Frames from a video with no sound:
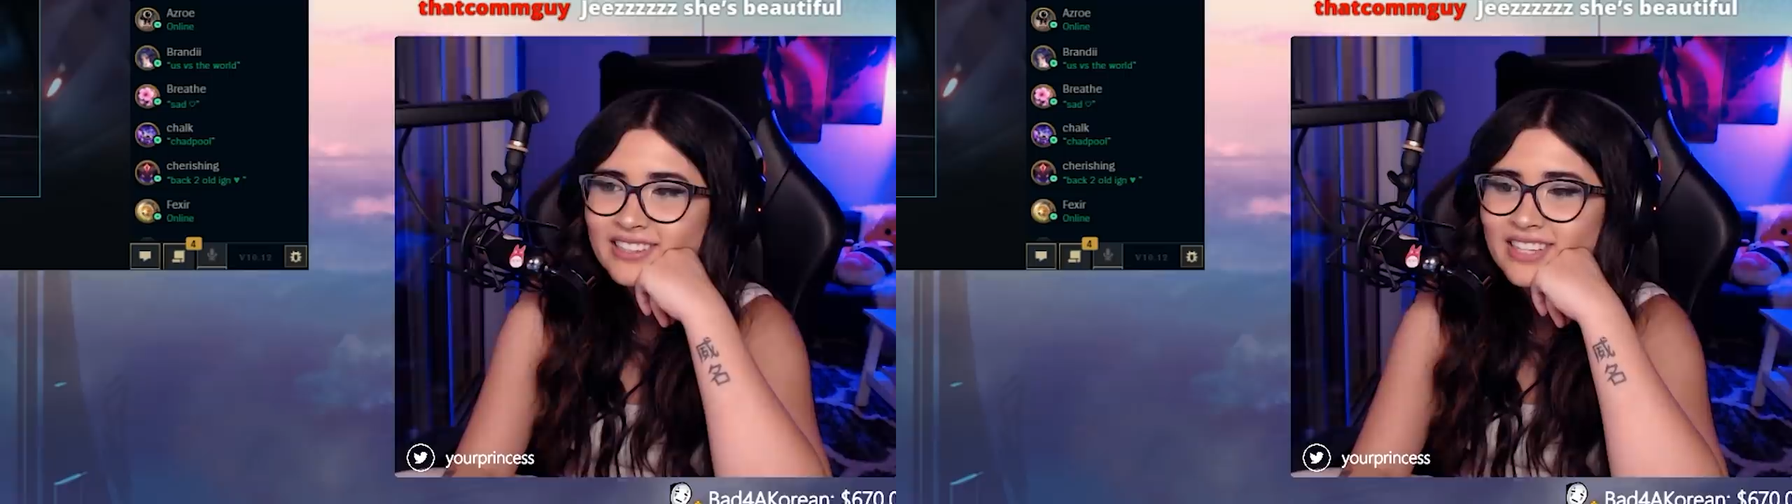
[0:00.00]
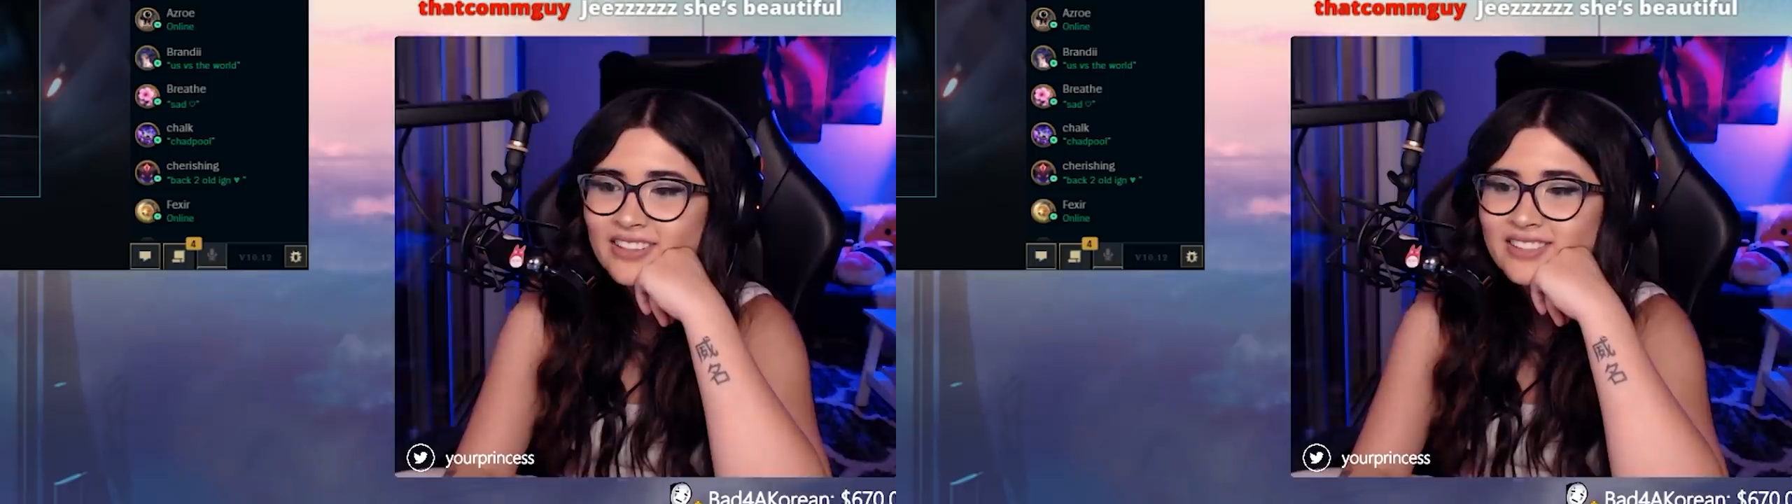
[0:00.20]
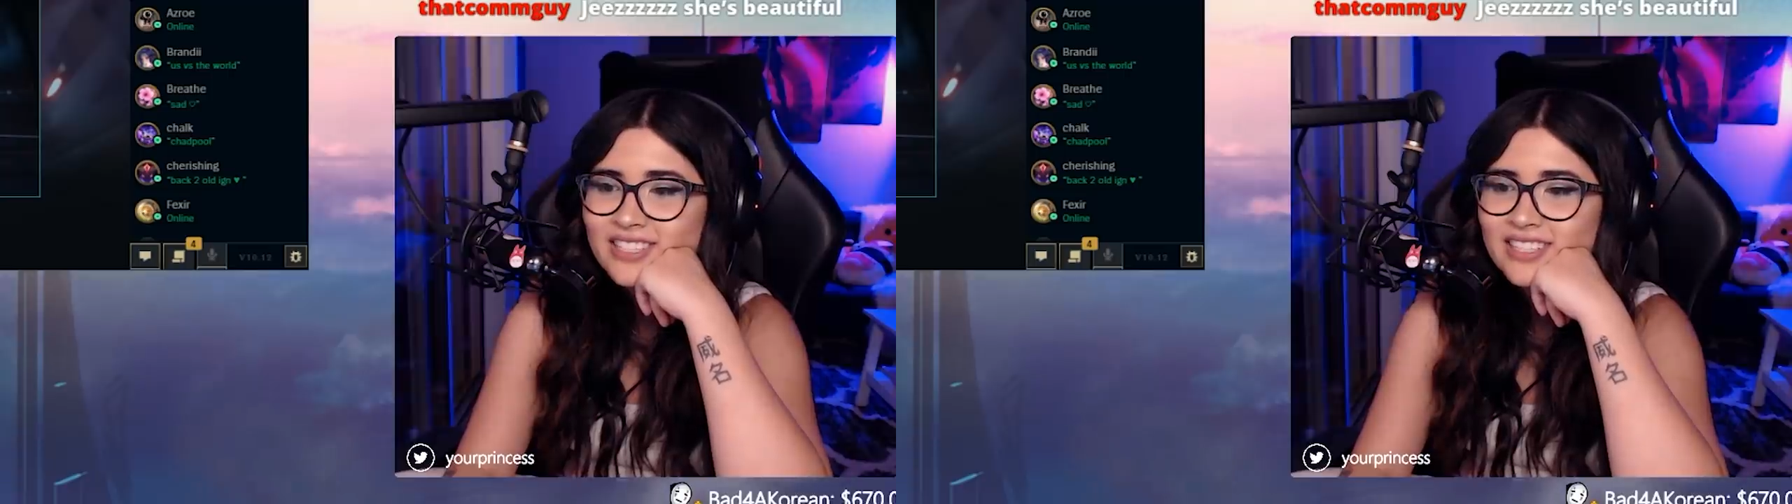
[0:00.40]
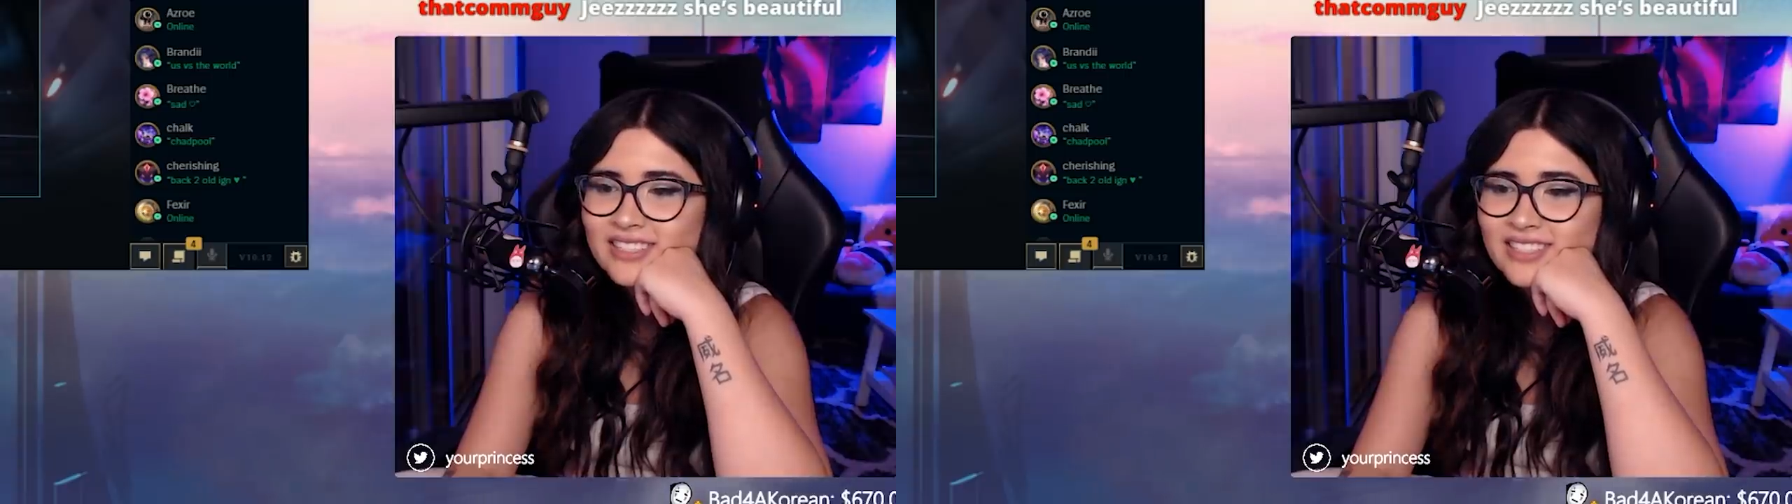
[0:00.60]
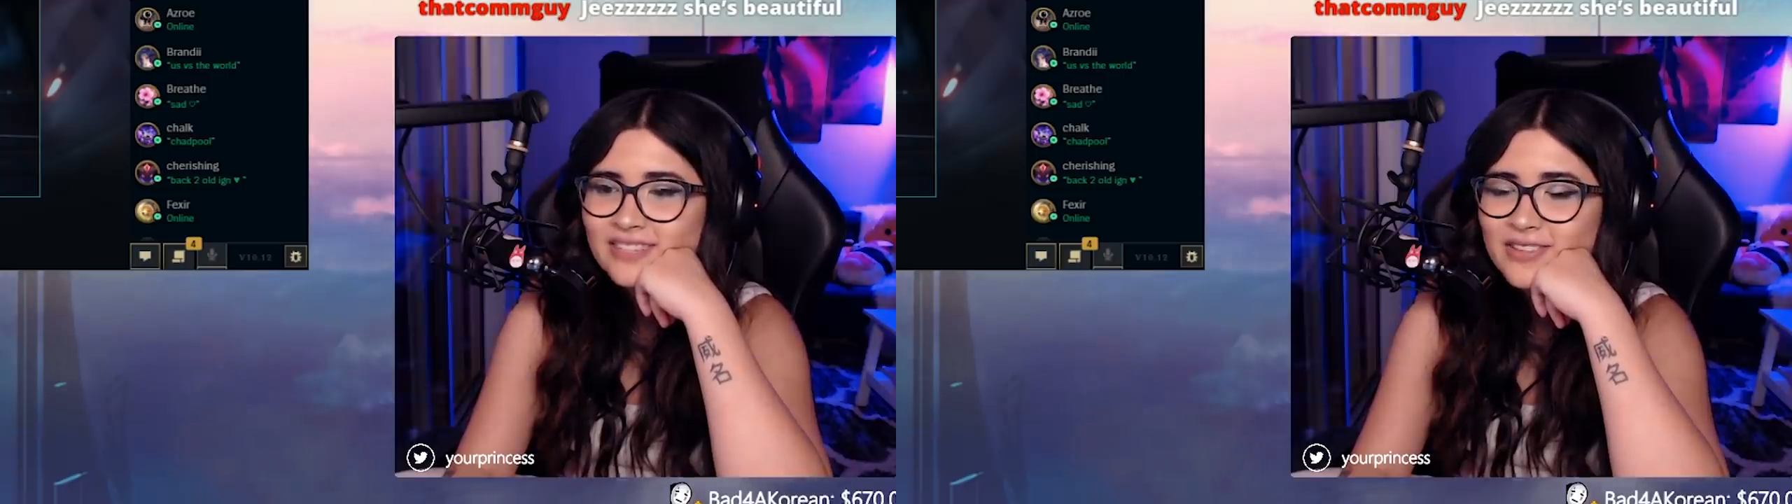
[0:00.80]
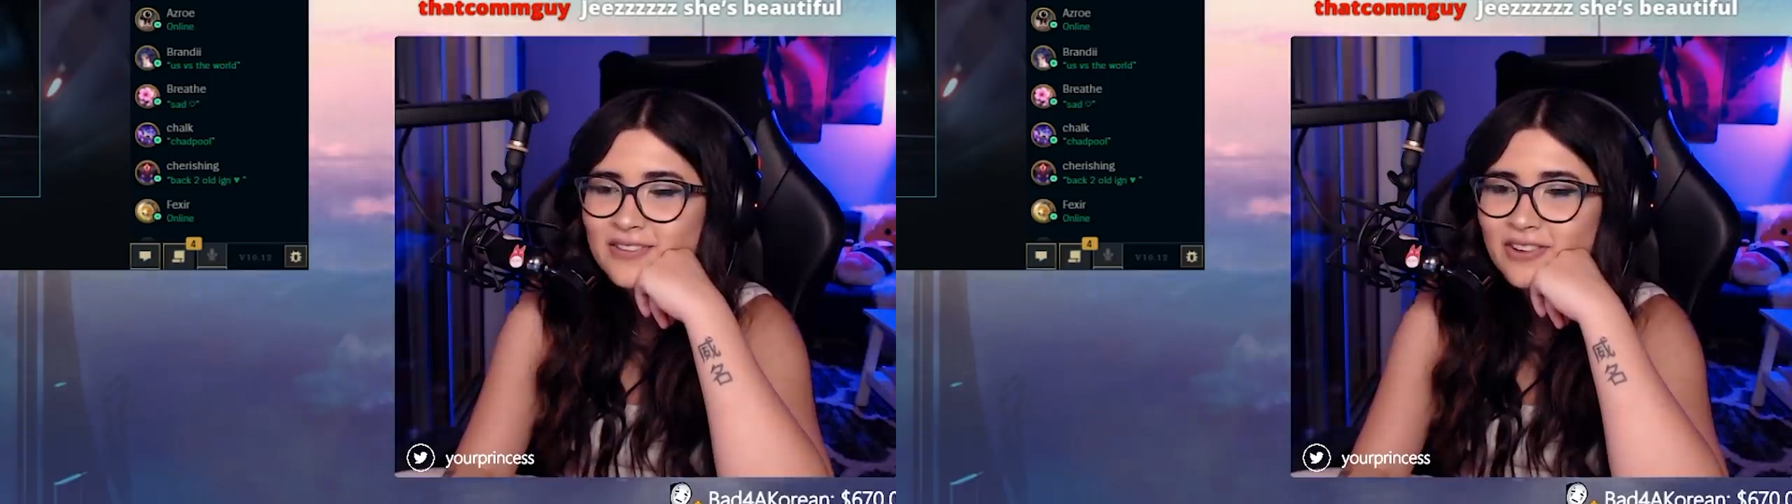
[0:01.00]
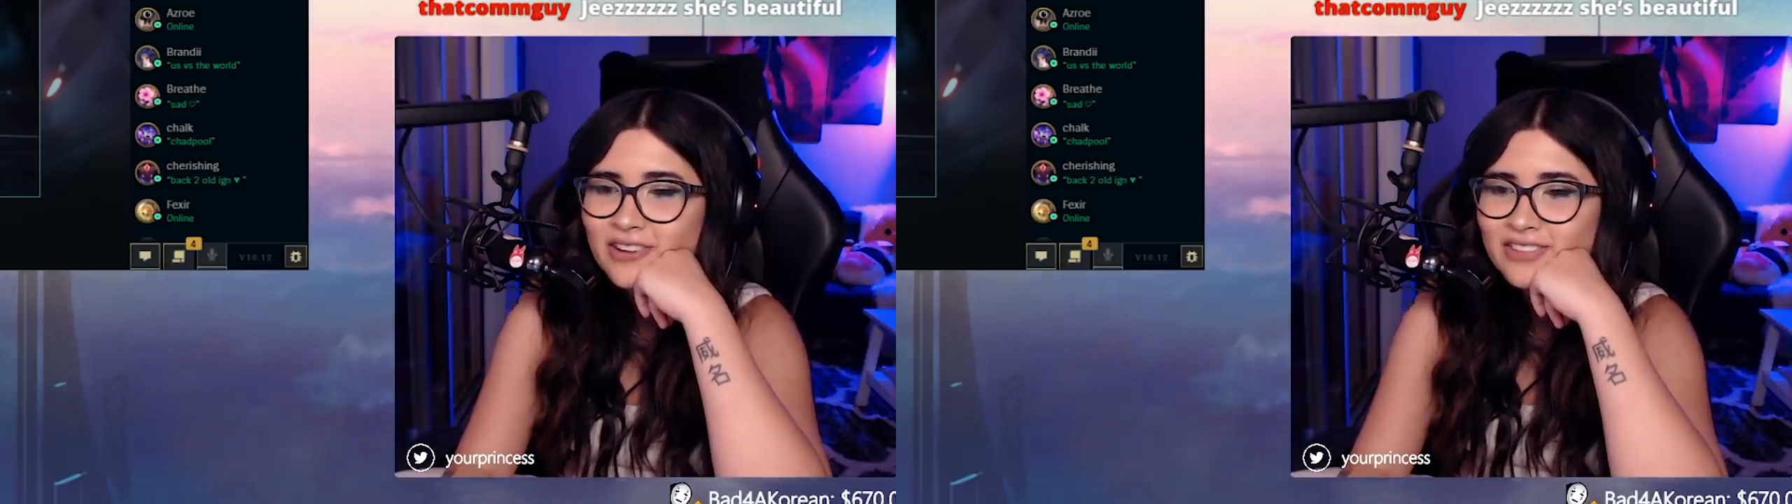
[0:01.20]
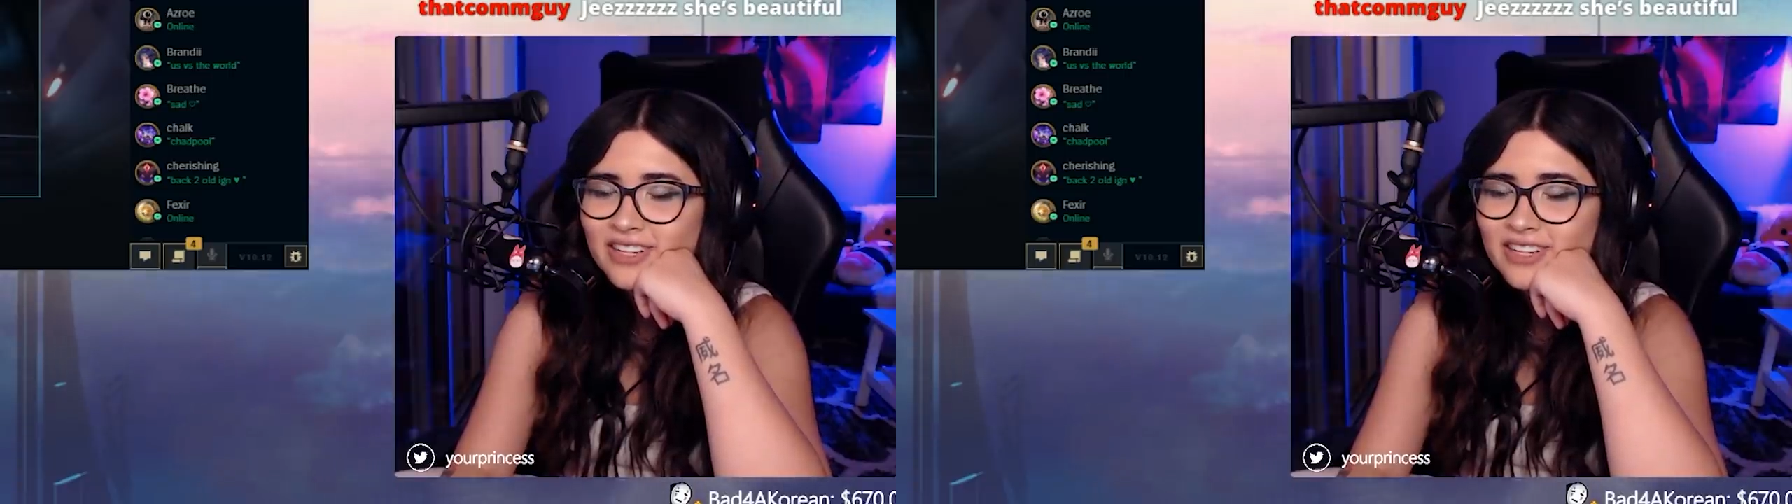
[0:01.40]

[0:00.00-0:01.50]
Tell T S M Evolved